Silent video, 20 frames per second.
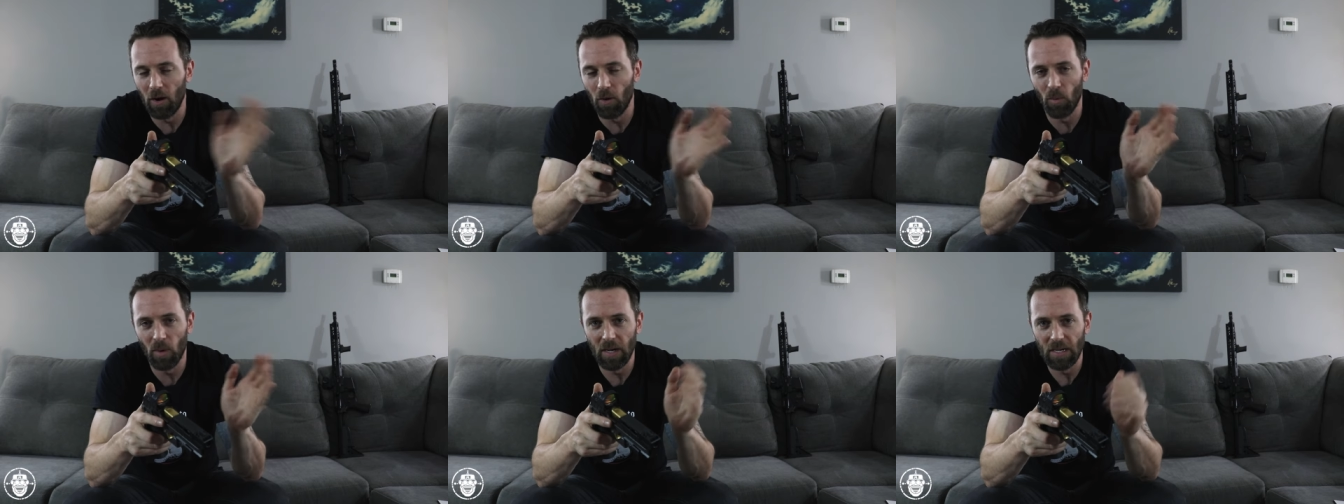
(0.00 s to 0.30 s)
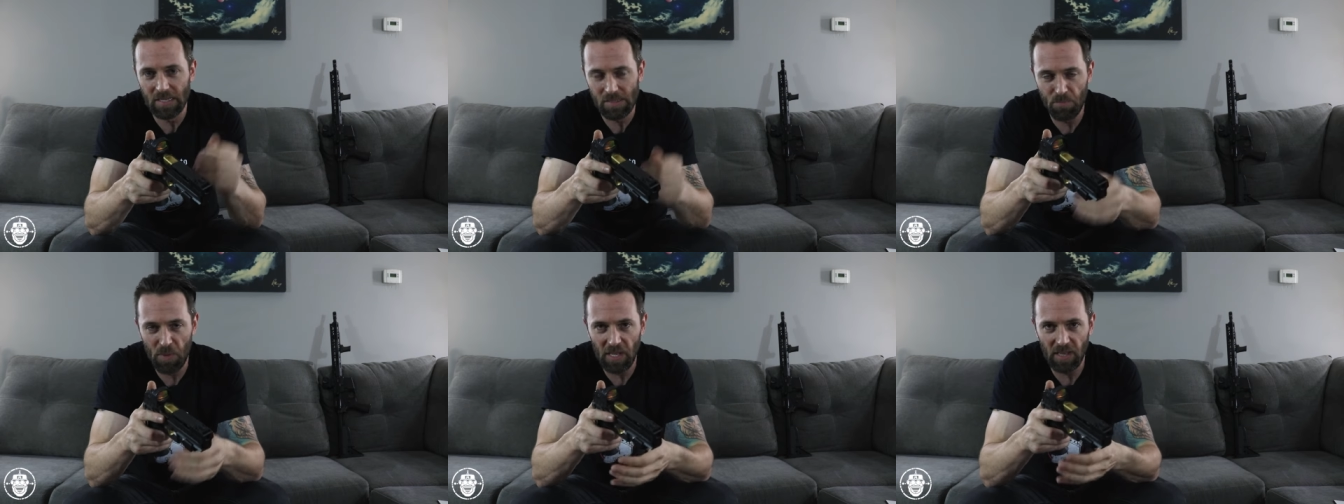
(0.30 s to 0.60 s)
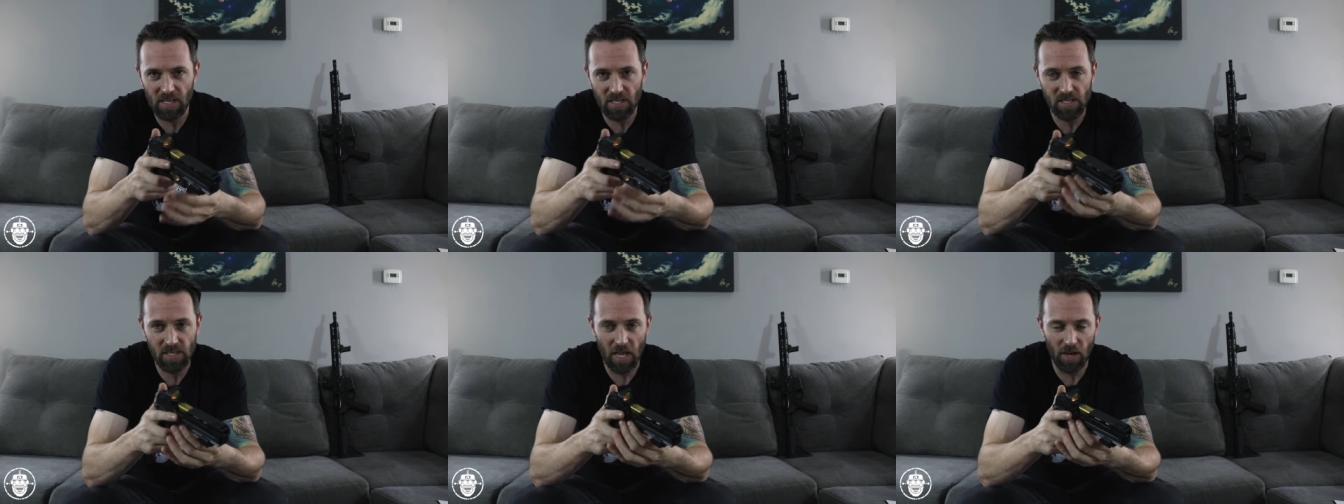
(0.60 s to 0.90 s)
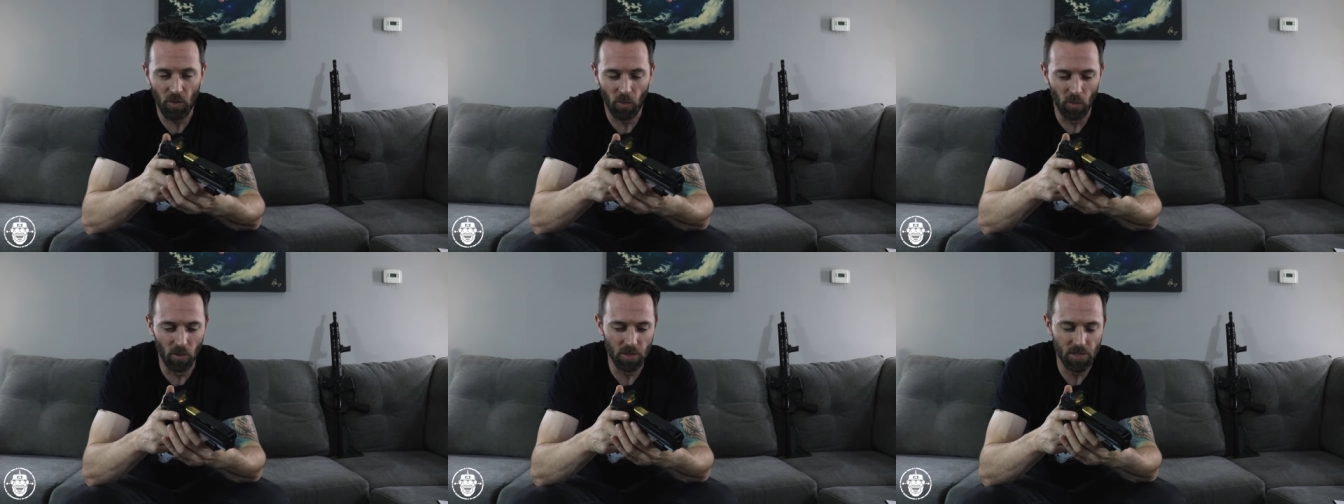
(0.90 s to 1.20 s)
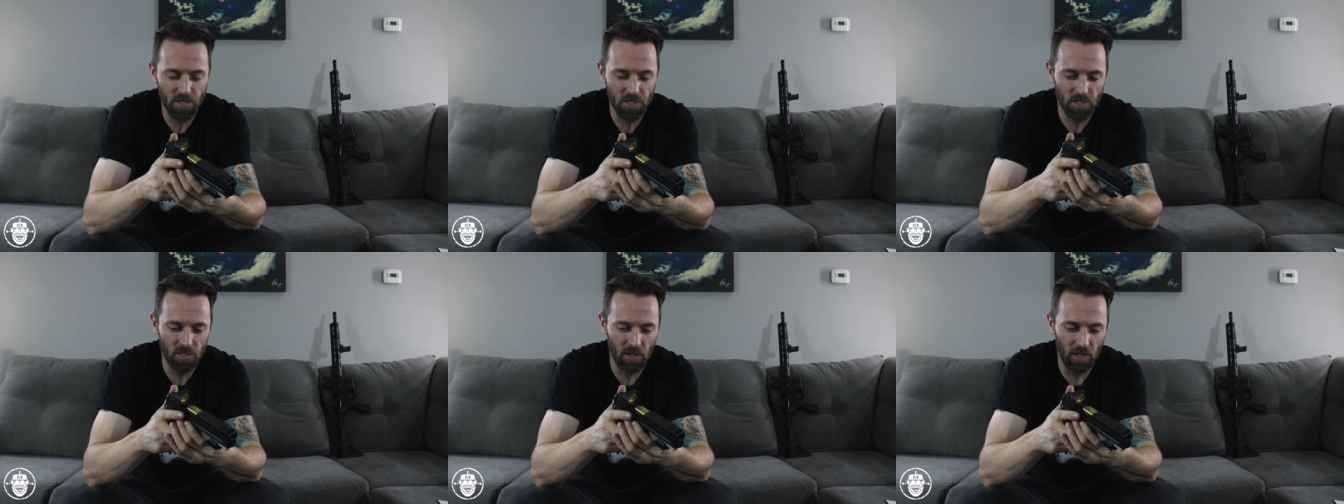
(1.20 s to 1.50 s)
I don't want to beat this dead
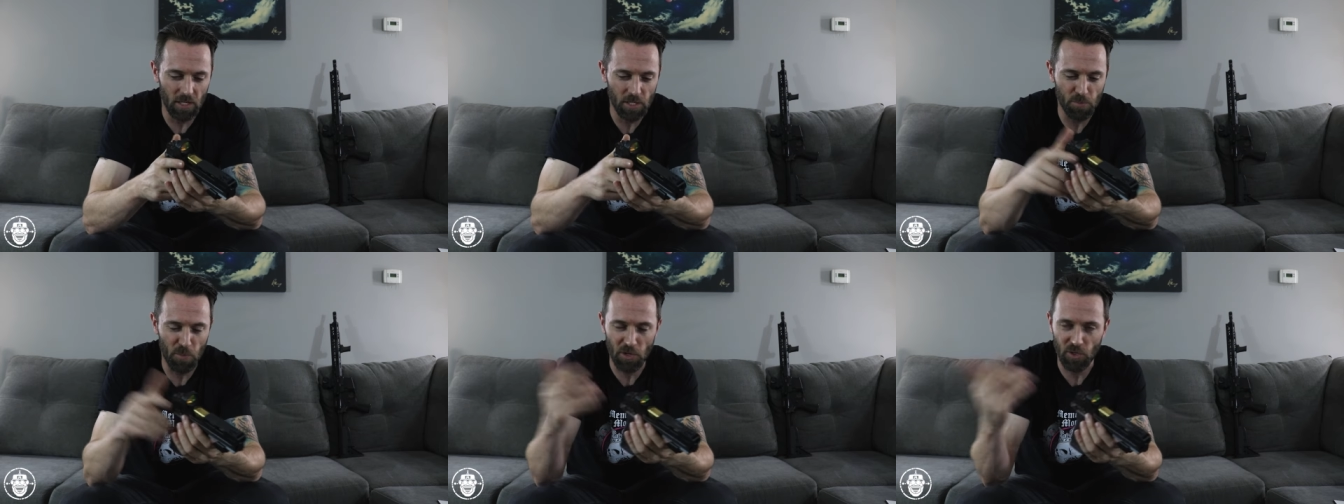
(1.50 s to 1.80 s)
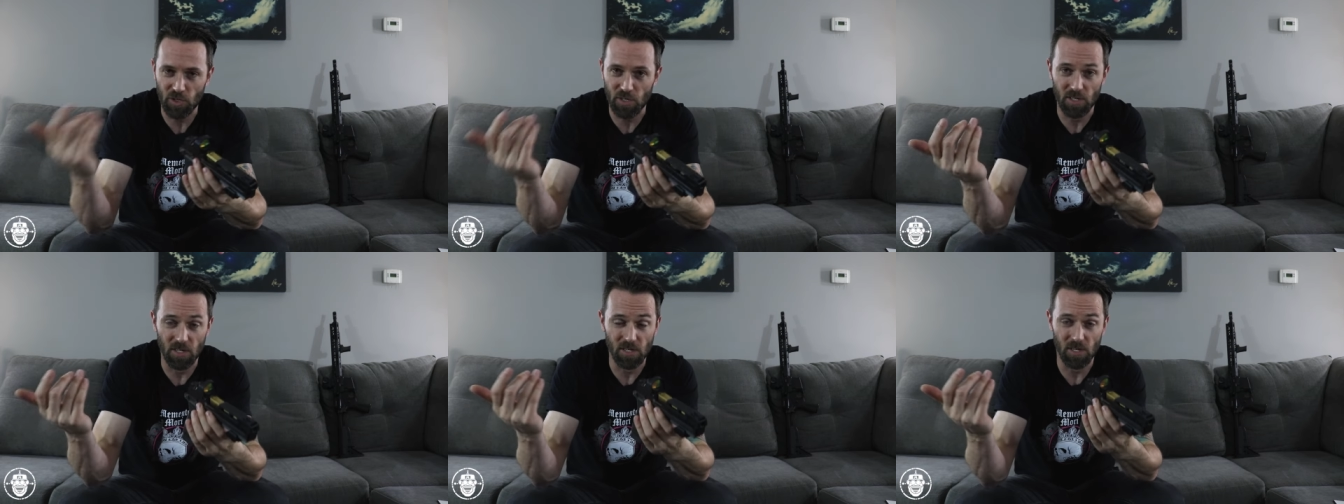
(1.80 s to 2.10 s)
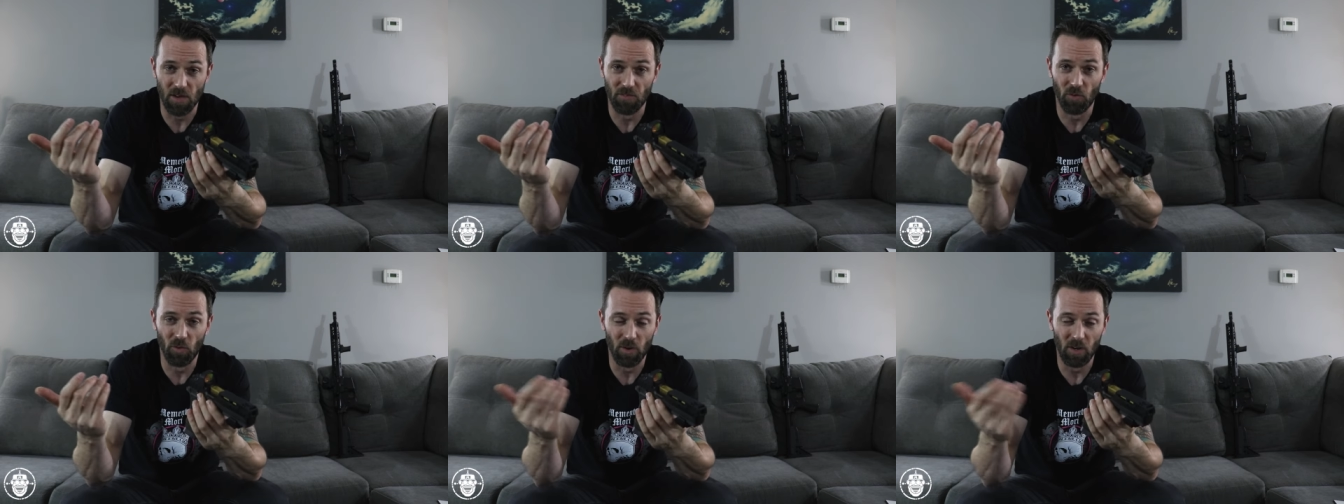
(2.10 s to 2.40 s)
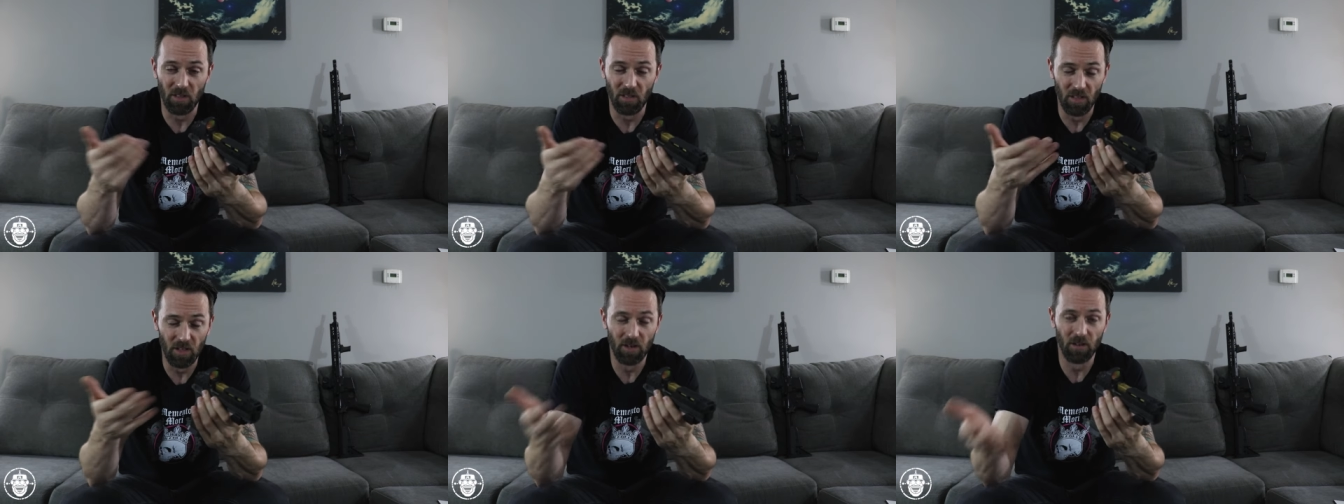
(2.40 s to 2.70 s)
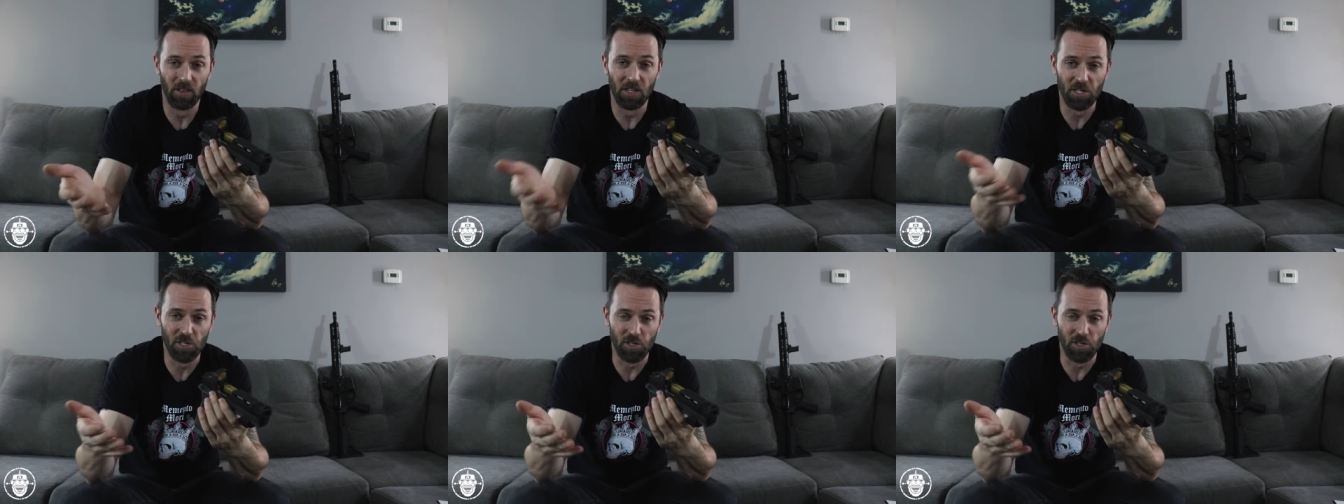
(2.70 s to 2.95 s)
horse, especially since I've already literally